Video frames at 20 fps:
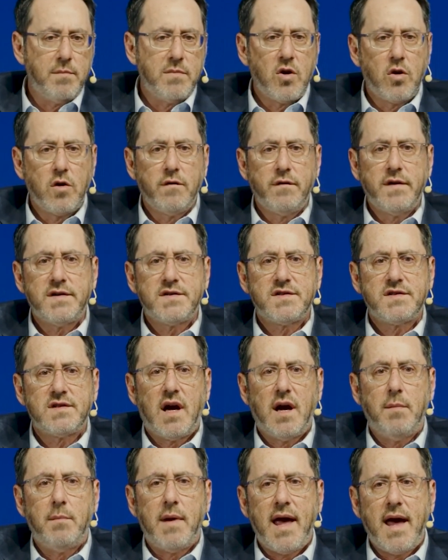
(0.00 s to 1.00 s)
nervous,
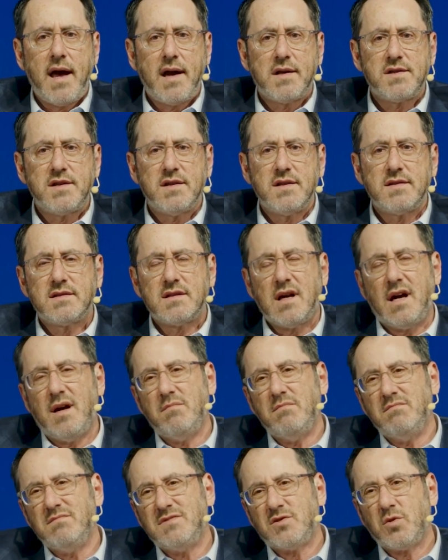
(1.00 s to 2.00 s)
I'm anxious,
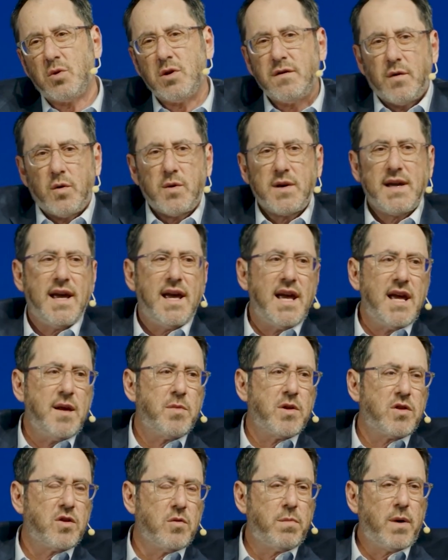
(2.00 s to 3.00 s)
I'm sort of okay,
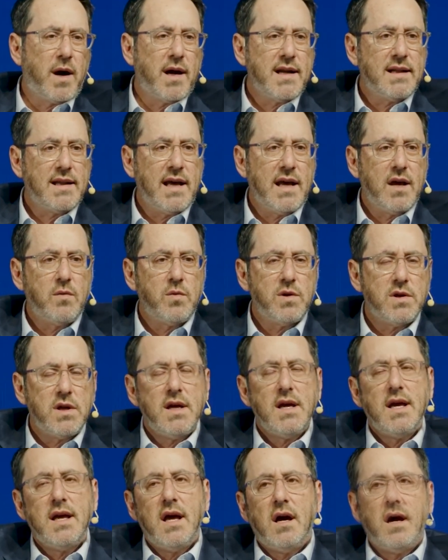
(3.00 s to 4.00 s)
but their body language.
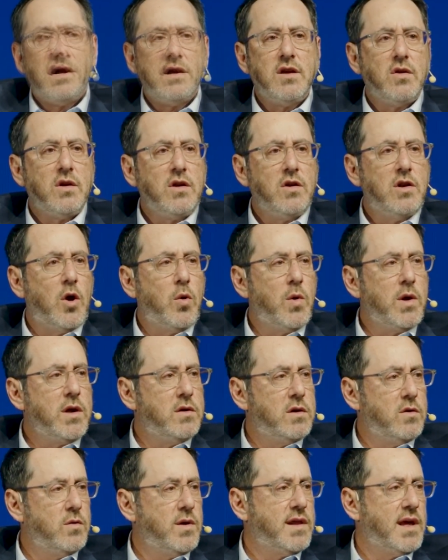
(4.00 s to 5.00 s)
And you know what
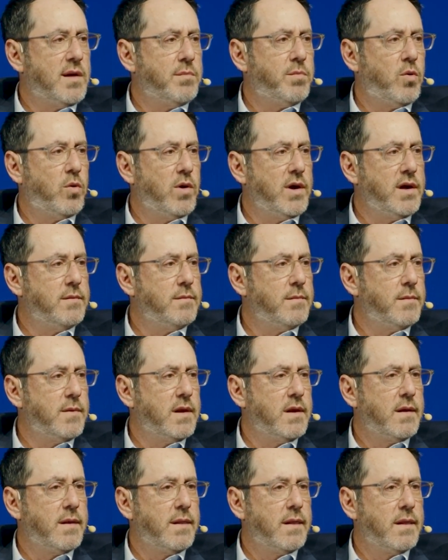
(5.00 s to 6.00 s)
you do at that point?
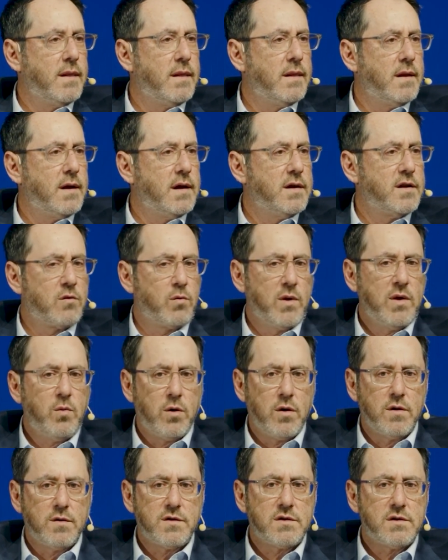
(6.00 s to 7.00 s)
3
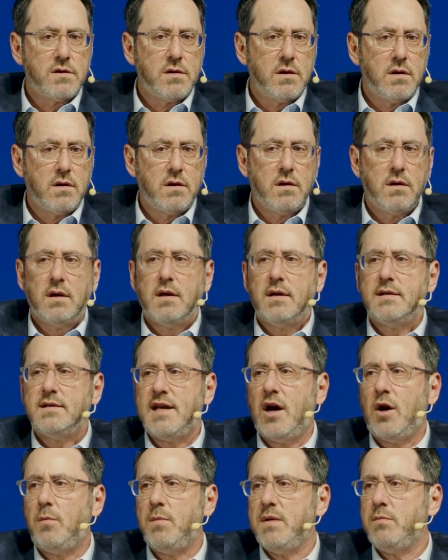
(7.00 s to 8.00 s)
words.
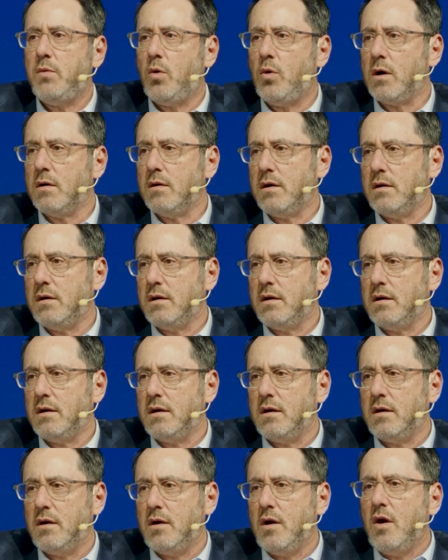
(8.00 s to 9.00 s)
Tell me more.
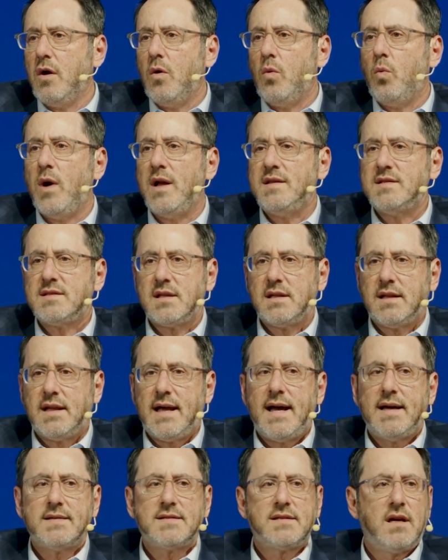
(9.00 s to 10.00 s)
When's the
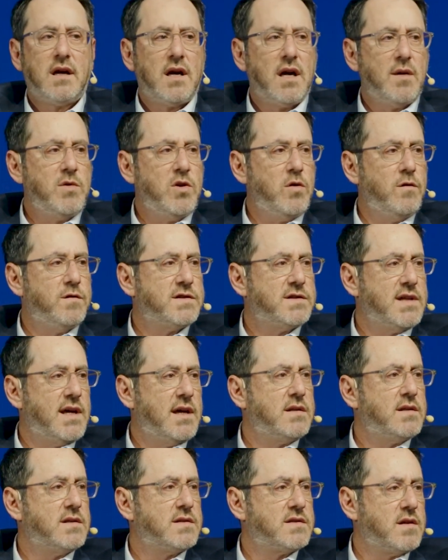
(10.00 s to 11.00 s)
last time you've
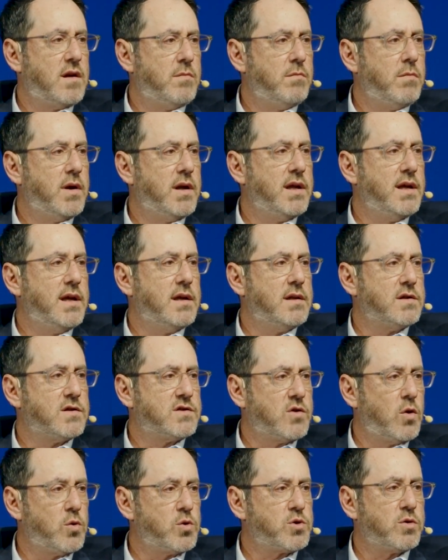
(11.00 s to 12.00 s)
said to somebody in a
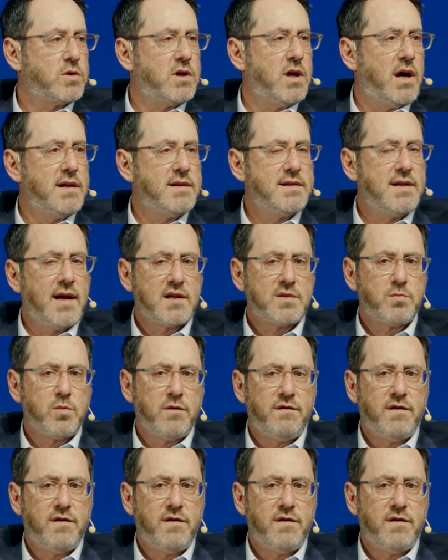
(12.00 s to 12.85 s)
social context,